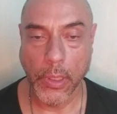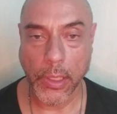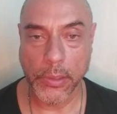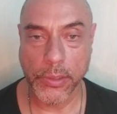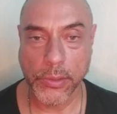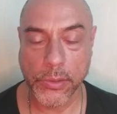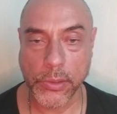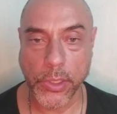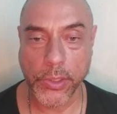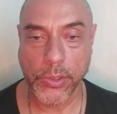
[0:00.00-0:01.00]
at this
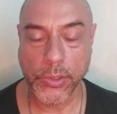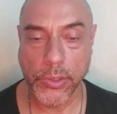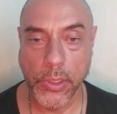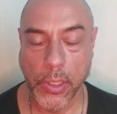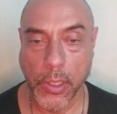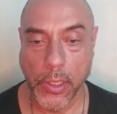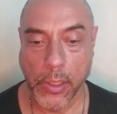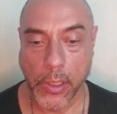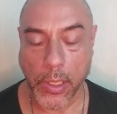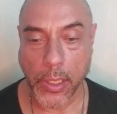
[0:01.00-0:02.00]
stage.
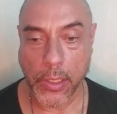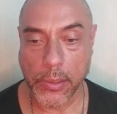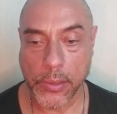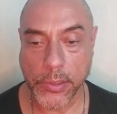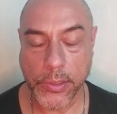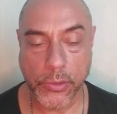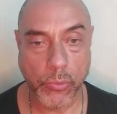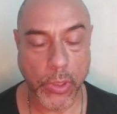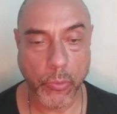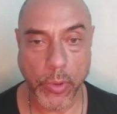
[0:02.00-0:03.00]
And this is
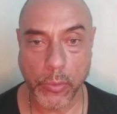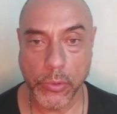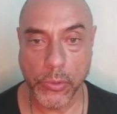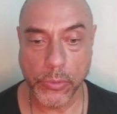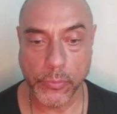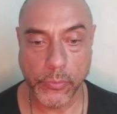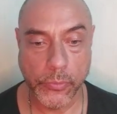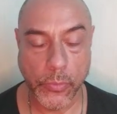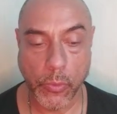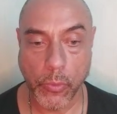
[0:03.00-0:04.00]
what we will do.
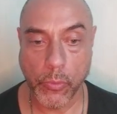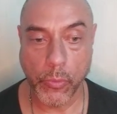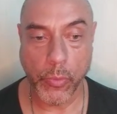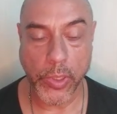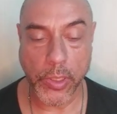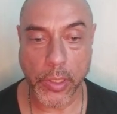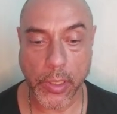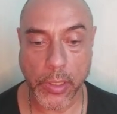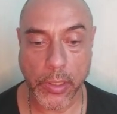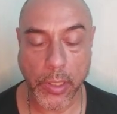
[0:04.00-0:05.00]
We
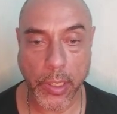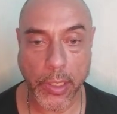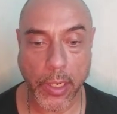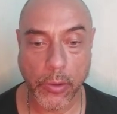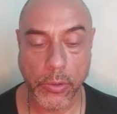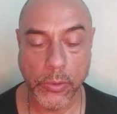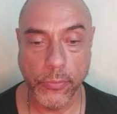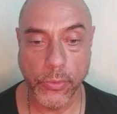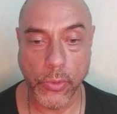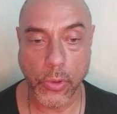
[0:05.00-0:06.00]
can
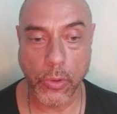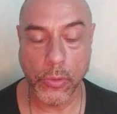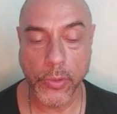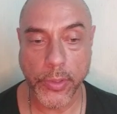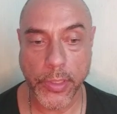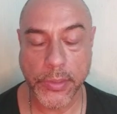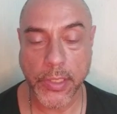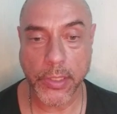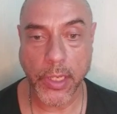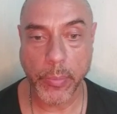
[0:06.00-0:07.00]
account for all the things
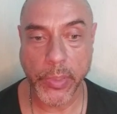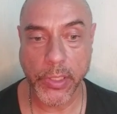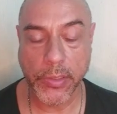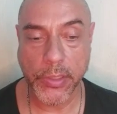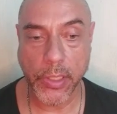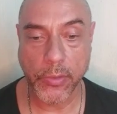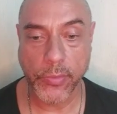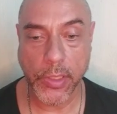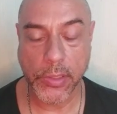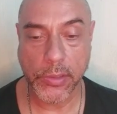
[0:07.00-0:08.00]
that happen inside
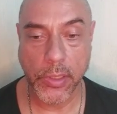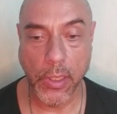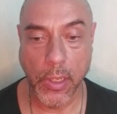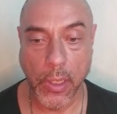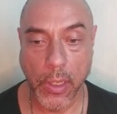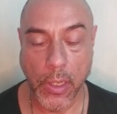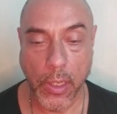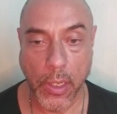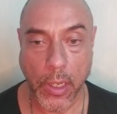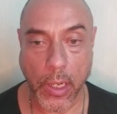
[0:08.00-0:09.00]
of us.
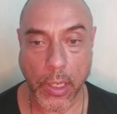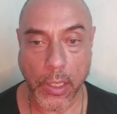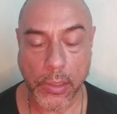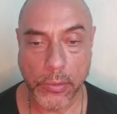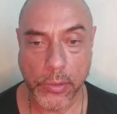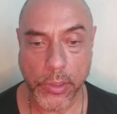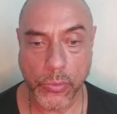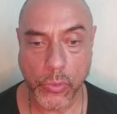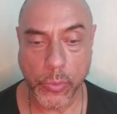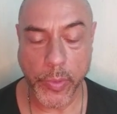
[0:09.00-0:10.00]
And
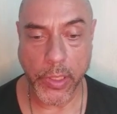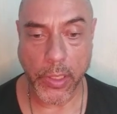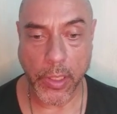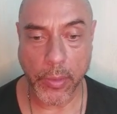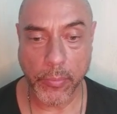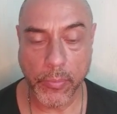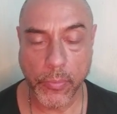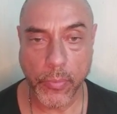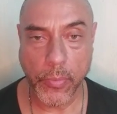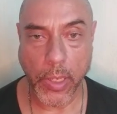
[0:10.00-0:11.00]
this will
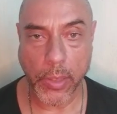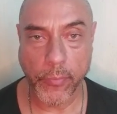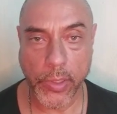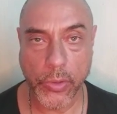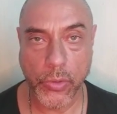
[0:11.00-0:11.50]
become a very